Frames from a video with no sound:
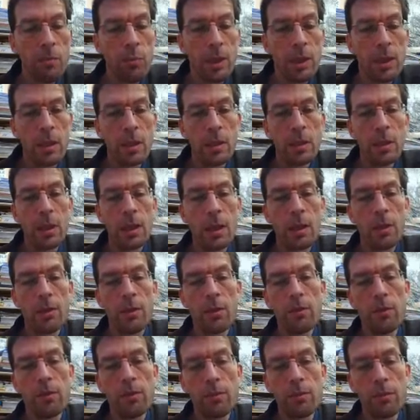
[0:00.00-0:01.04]
presenting
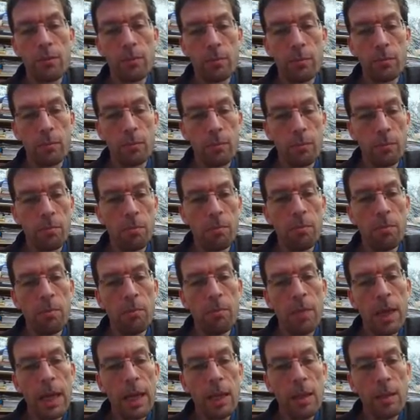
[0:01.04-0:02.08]
the
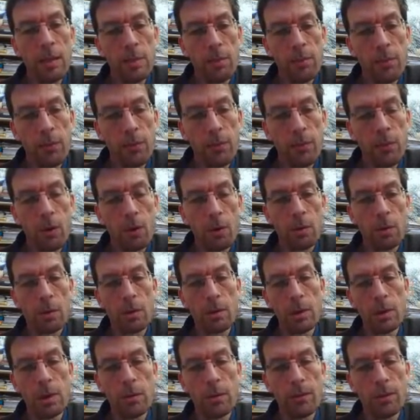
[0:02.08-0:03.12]
main 4
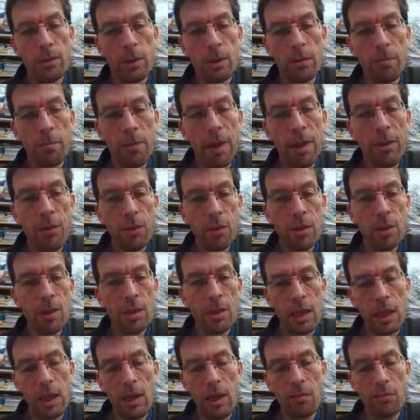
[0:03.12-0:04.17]
different
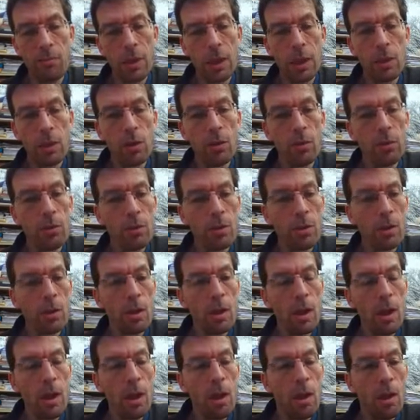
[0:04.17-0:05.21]
methods that have been
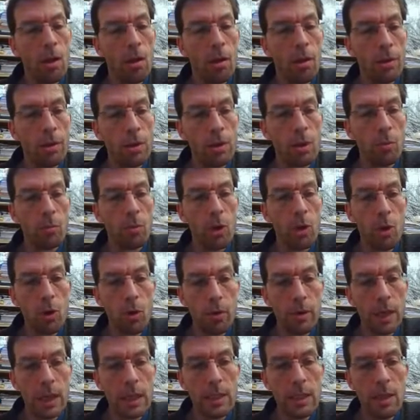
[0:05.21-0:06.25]
used. Some
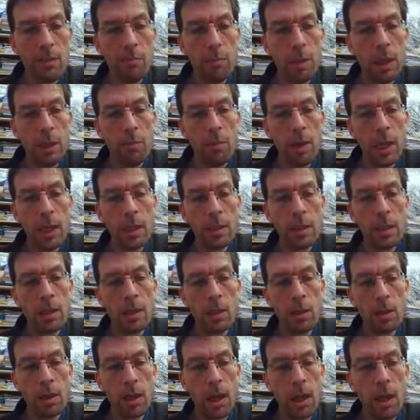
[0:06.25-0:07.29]
corings have been made
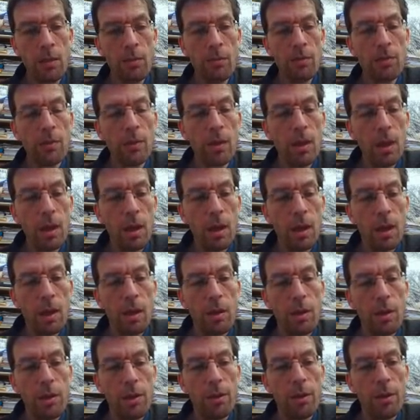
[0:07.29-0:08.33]
in the cave.
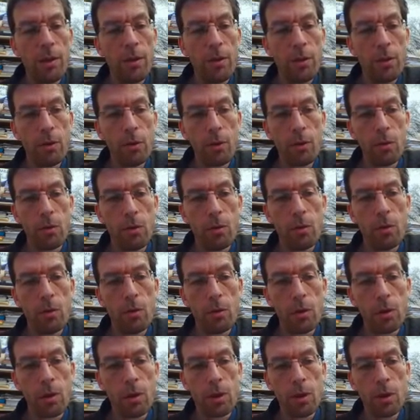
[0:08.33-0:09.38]

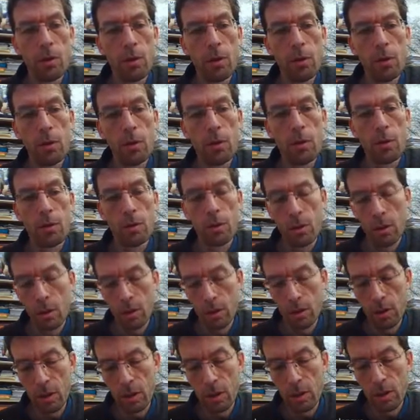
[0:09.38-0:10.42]

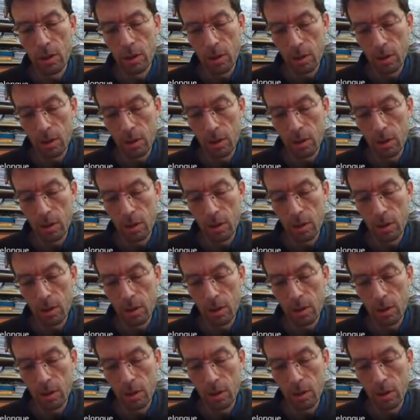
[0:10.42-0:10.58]
The